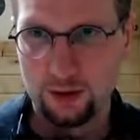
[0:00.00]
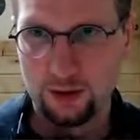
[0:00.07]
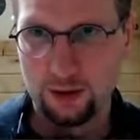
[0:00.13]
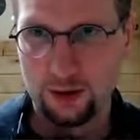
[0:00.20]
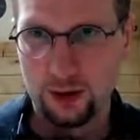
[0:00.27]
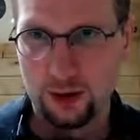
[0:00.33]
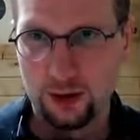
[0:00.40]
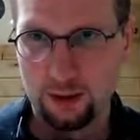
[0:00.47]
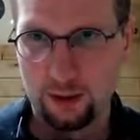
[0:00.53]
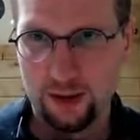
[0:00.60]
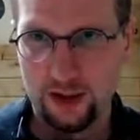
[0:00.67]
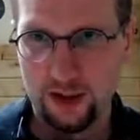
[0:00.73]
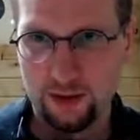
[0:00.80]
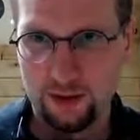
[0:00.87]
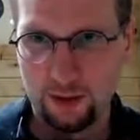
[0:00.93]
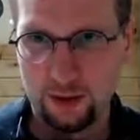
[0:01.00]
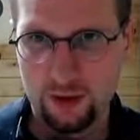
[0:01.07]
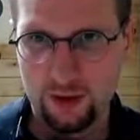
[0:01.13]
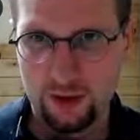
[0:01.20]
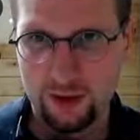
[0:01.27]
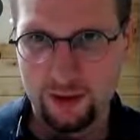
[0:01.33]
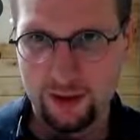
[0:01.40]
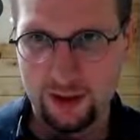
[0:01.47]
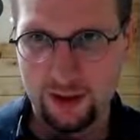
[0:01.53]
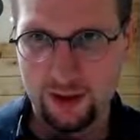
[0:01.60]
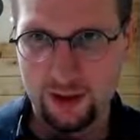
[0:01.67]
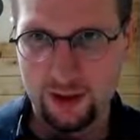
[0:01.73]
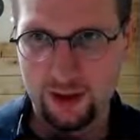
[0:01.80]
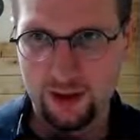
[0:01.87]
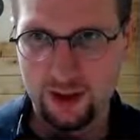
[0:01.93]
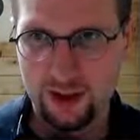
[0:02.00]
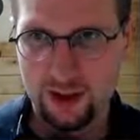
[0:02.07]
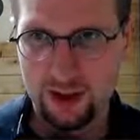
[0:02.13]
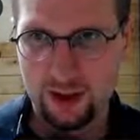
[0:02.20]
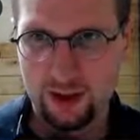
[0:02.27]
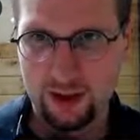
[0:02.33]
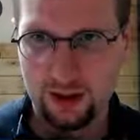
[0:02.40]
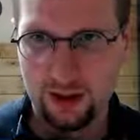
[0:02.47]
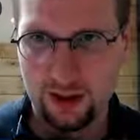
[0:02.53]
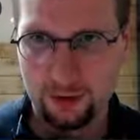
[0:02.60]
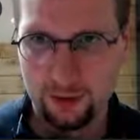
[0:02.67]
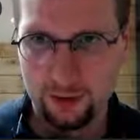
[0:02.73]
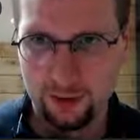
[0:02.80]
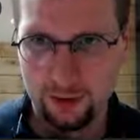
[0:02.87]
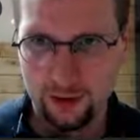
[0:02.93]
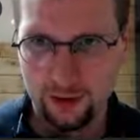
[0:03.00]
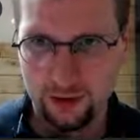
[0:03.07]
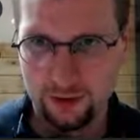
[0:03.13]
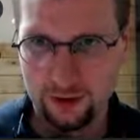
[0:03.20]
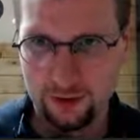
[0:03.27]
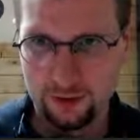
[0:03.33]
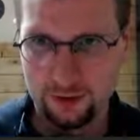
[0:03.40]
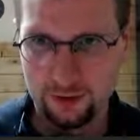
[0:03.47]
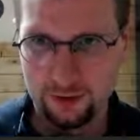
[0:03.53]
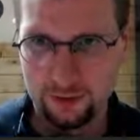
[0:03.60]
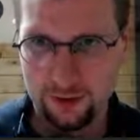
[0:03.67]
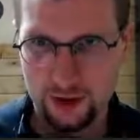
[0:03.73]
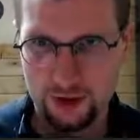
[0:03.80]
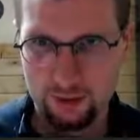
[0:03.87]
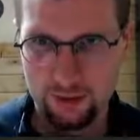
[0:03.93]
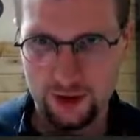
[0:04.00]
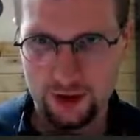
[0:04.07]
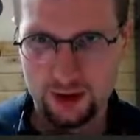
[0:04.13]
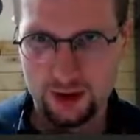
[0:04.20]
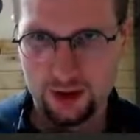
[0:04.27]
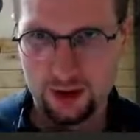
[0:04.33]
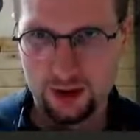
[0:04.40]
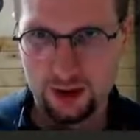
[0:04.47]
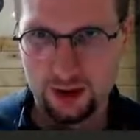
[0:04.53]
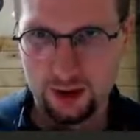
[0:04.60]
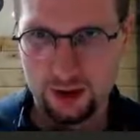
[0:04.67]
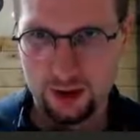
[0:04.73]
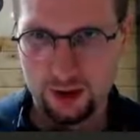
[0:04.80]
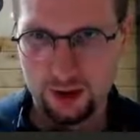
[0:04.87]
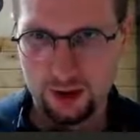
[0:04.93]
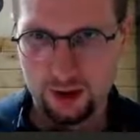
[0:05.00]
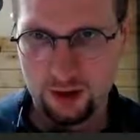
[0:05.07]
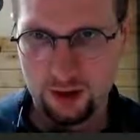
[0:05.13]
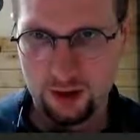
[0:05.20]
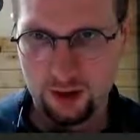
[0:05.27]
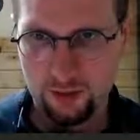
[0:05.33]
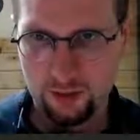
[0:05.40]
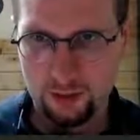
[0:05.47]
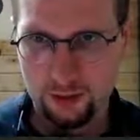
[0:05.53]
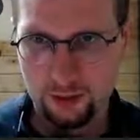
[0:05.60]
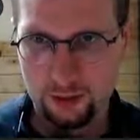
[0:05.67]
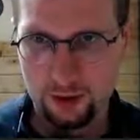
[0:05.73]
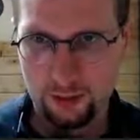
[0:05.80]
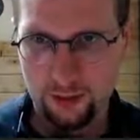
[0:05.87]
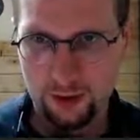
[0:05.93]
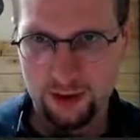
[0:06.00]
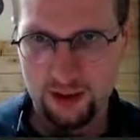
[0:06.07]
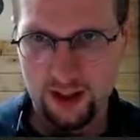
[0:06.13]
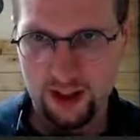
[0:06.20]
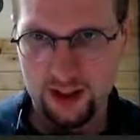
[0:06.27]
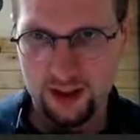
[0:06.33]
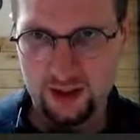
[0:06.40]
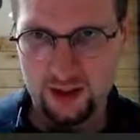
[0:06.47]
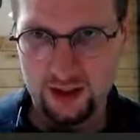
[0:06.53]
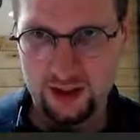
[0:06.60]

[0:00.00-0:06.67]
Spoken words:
Yeah, how about that? Just want to see how it looks for some reason. We'll do dom.text.